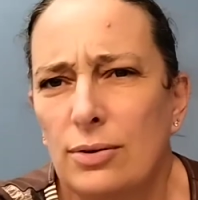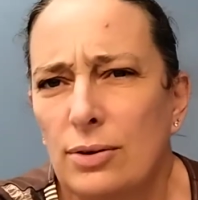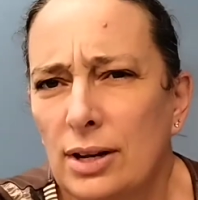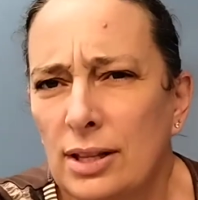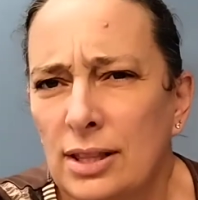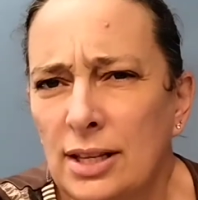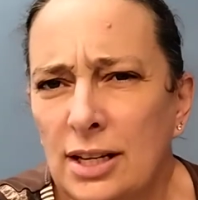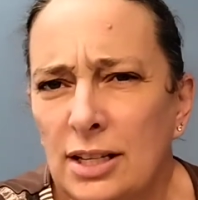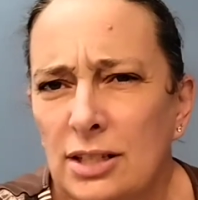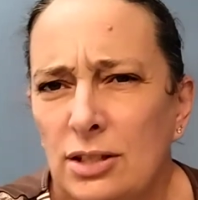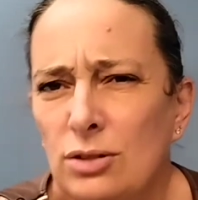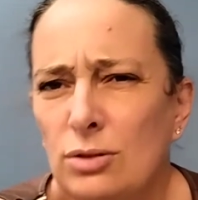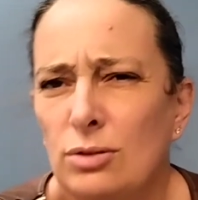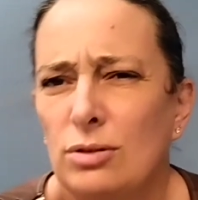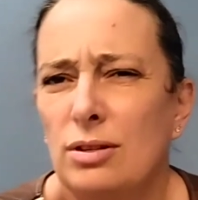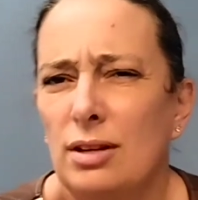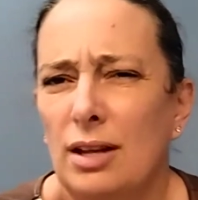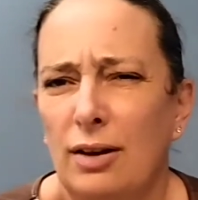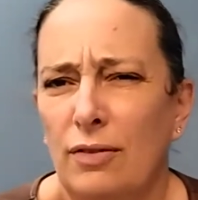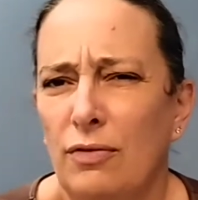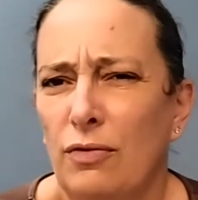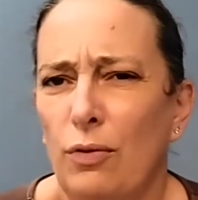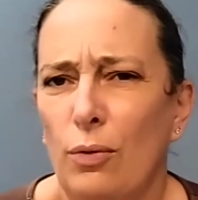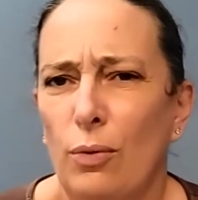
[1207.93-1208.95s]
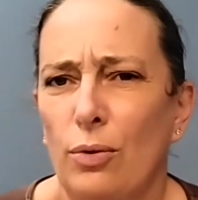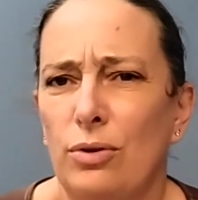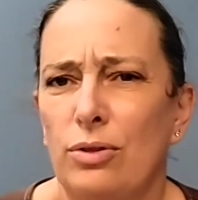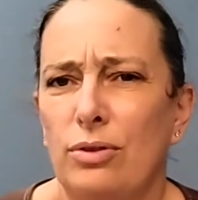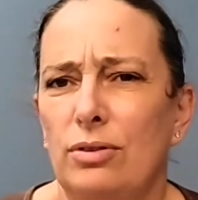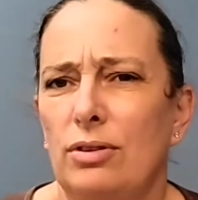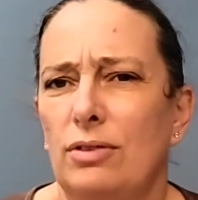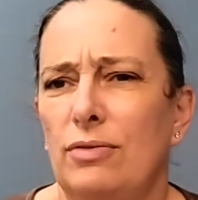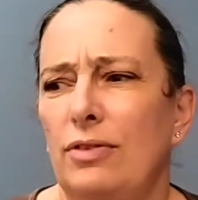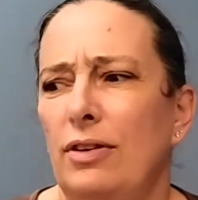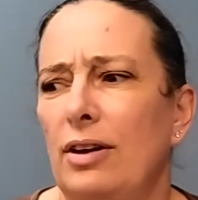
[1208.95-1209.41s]
I think it's like
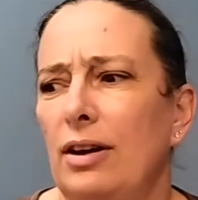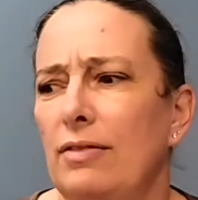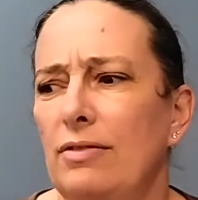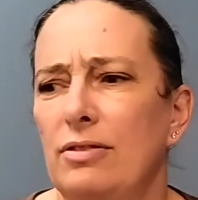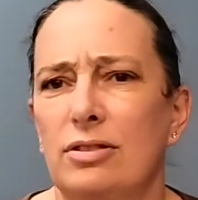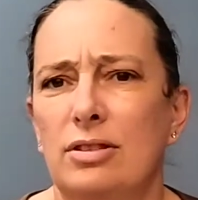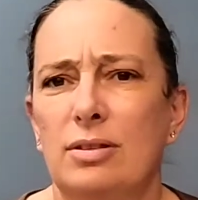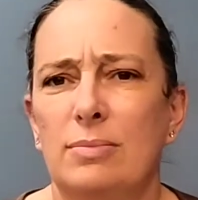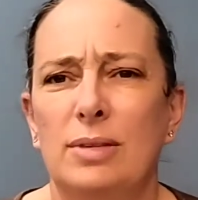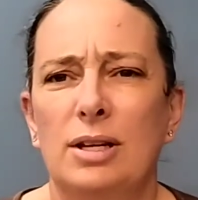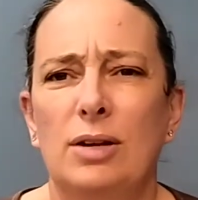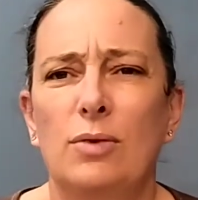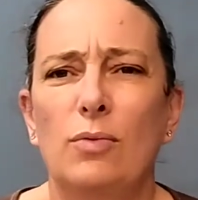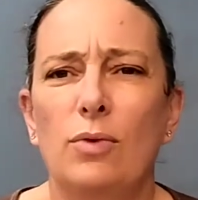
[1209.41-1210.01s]
$4.35 or something.